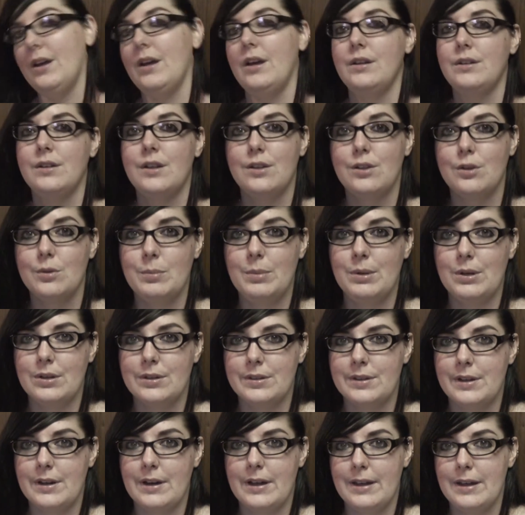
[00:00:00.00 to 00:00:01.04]
Another
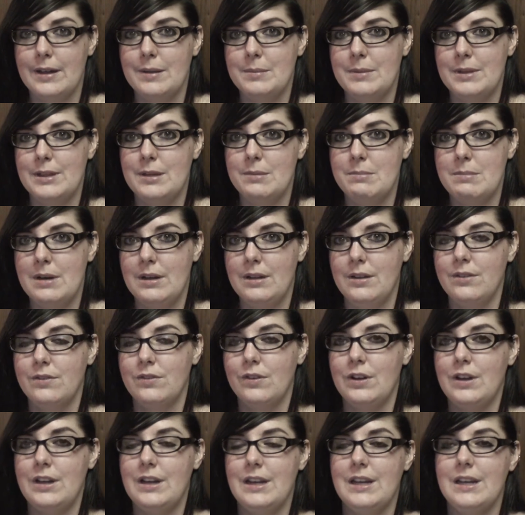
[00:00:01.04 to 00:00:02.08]
book that I am in the middle of
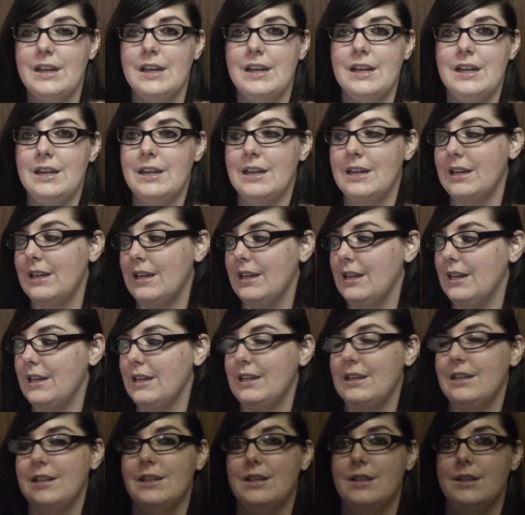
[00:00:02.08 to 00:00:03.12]
reading
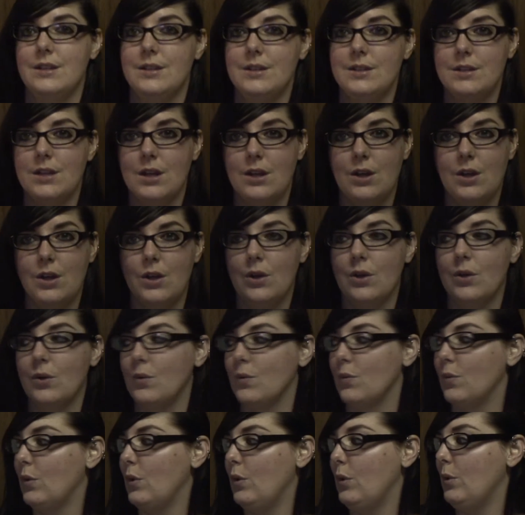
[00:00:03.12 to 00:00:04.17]
is
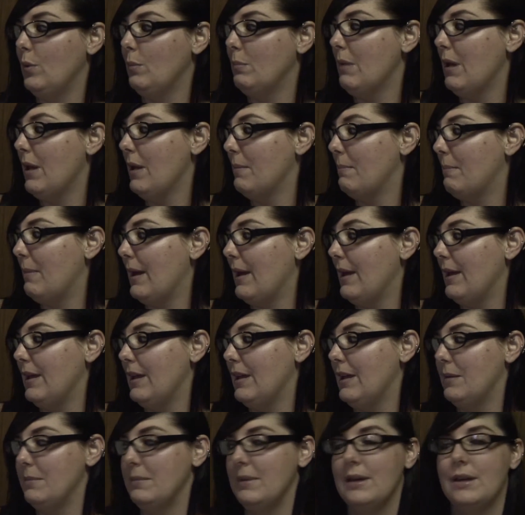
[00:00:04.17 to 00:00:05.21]
Room by
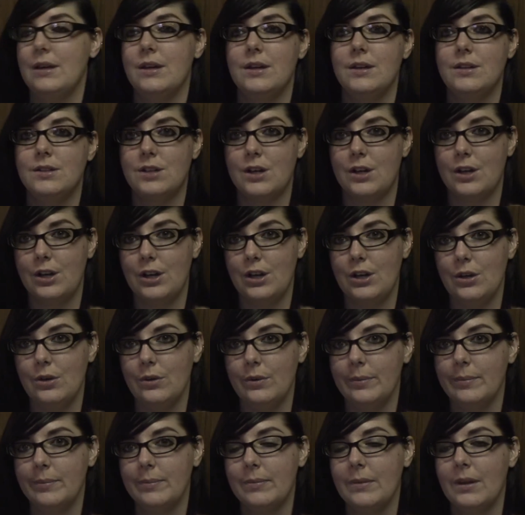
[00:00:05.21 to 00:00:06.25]
Emma Donoghue,
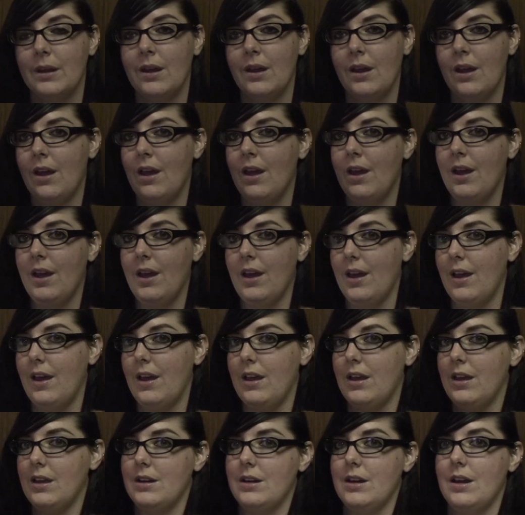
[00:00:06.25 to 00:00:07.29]

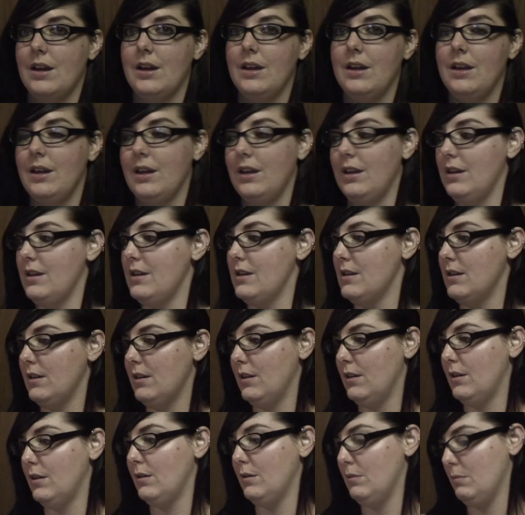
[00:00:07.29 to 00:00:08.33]
and I
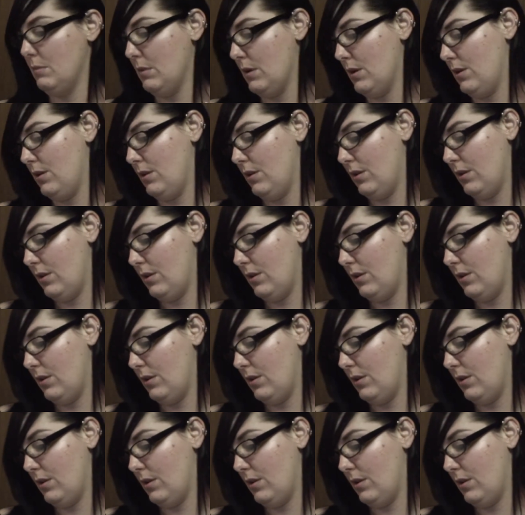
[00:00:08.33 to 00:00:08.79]
am